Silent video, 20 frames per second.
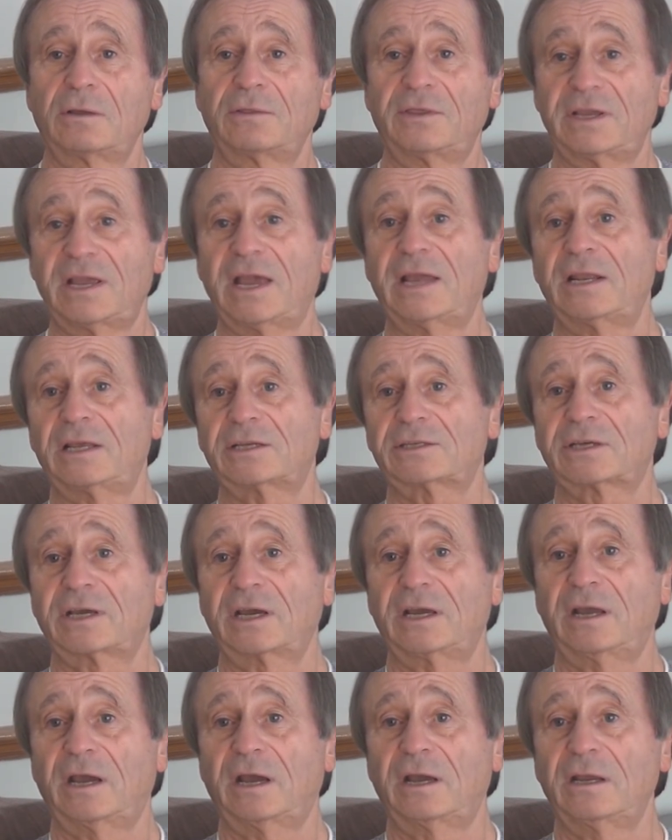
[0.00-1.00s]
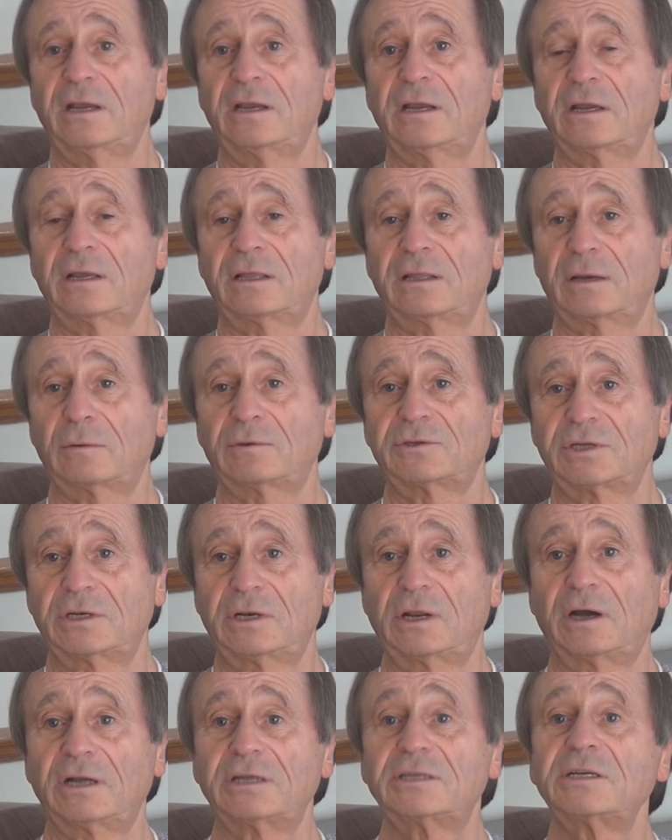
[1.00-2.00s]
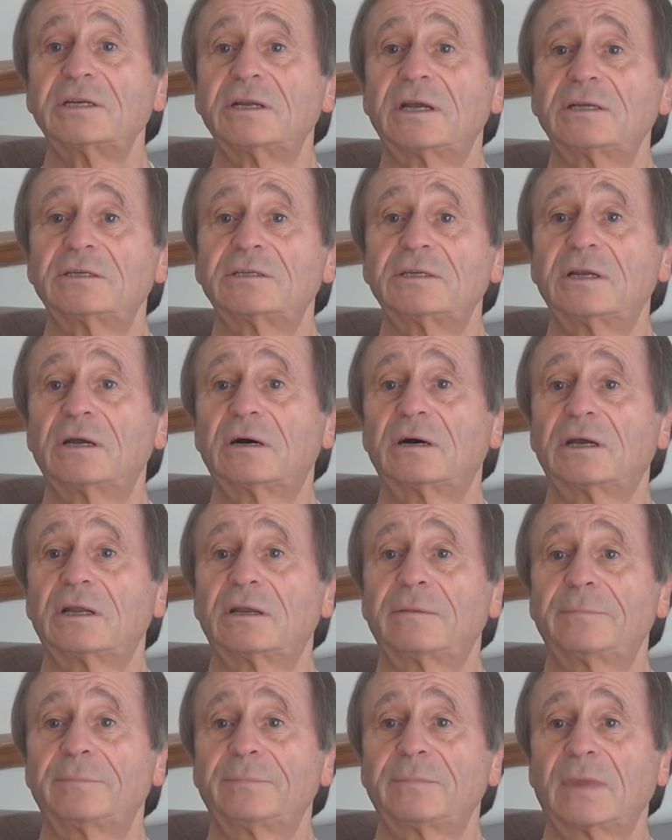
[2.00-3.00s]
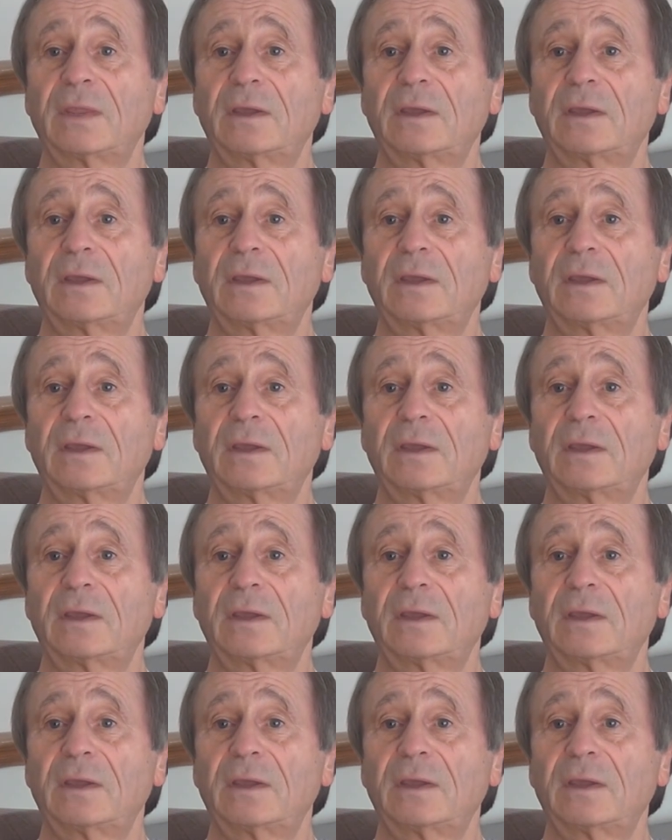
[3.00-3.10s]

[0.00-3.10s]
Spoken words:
the NSKA, that was in 1989.